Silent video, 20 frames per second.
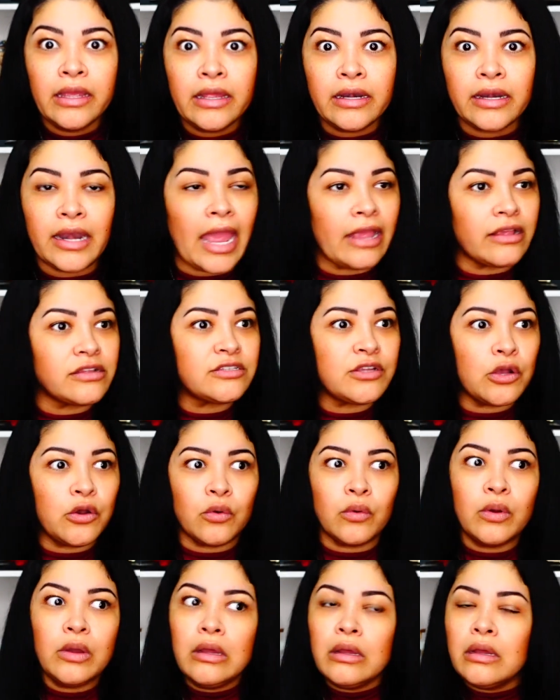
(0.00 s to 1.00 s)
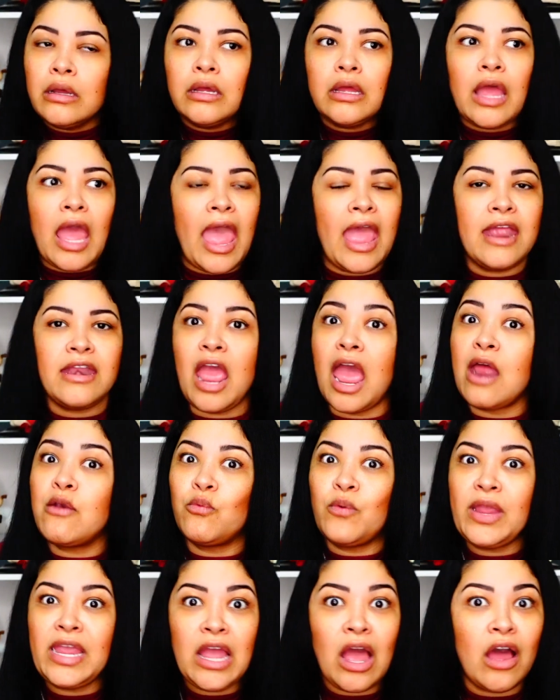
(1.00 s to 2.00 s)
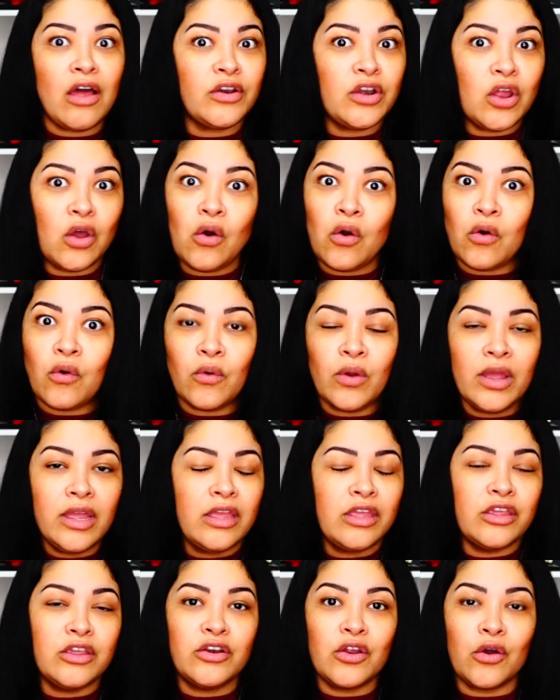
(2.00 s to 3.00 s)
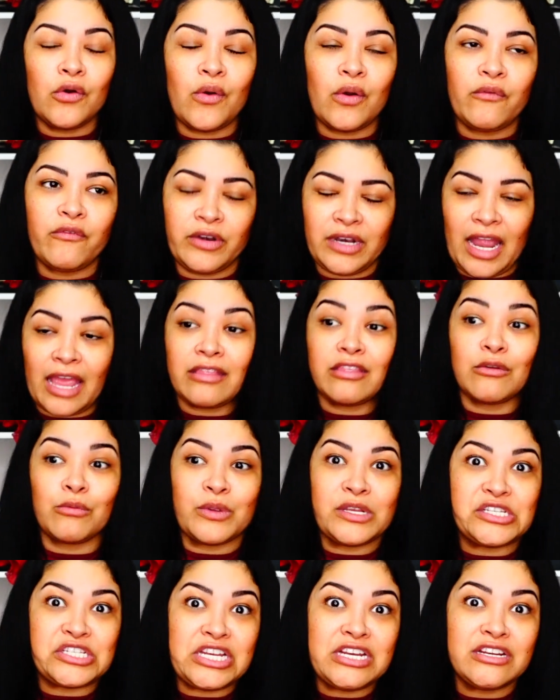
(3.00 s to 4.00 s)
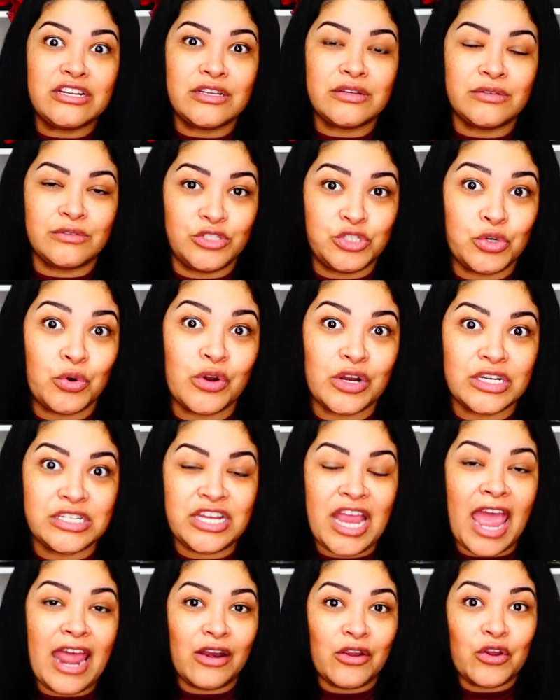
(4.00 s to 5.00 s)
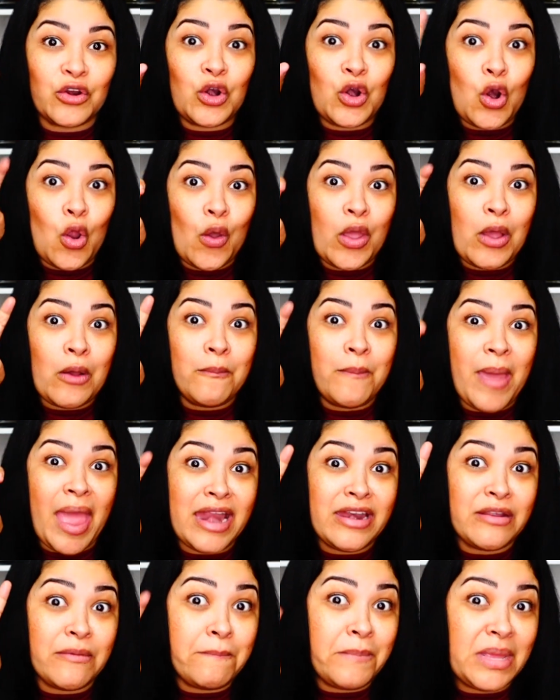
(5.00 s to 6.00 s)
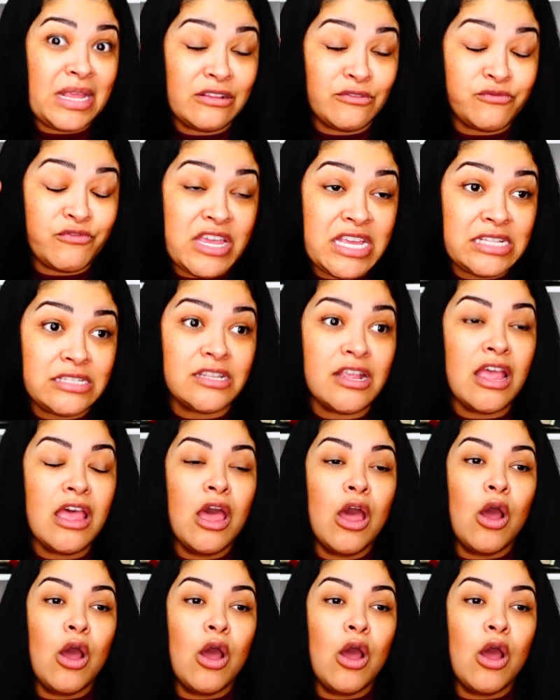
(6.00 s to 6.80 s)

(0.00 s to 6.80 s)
like, so, and we all know, you know, like the Regina George had her loyal band of misfits.